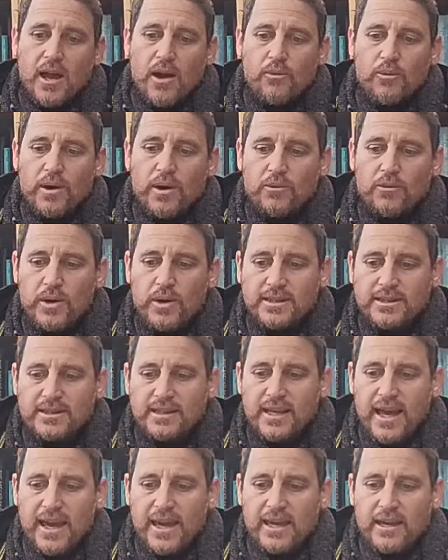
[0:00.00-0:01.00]
When we
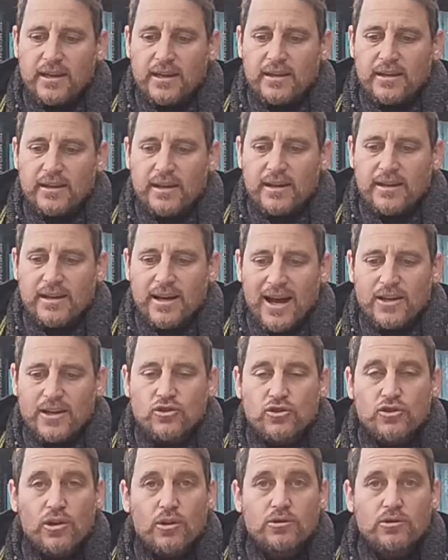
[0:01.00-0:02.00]
say that God
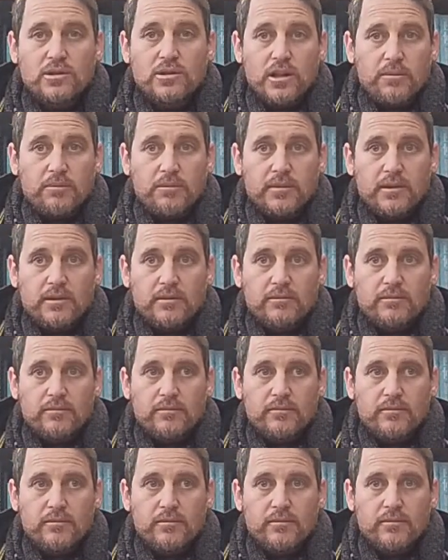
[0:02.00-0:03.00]
chose them,
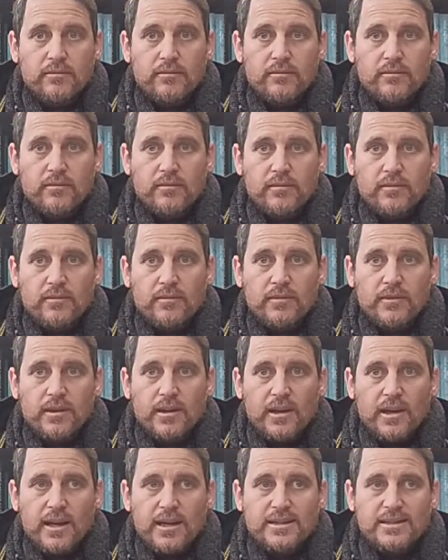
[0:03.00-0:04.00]

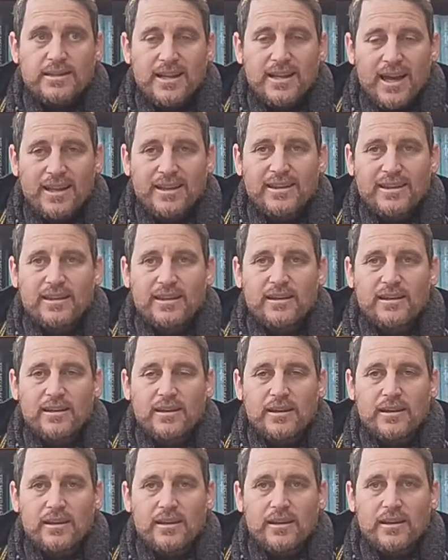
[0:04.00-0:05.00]
it's not
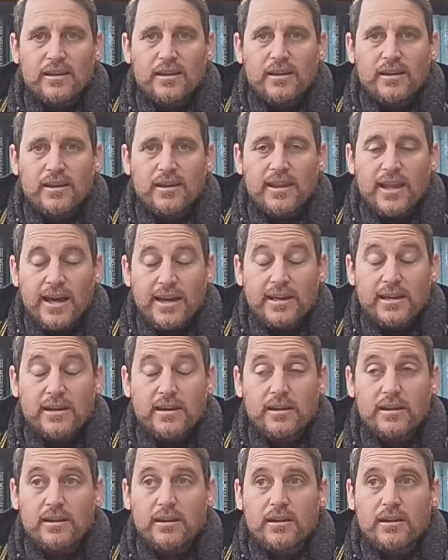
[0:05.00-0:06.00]
like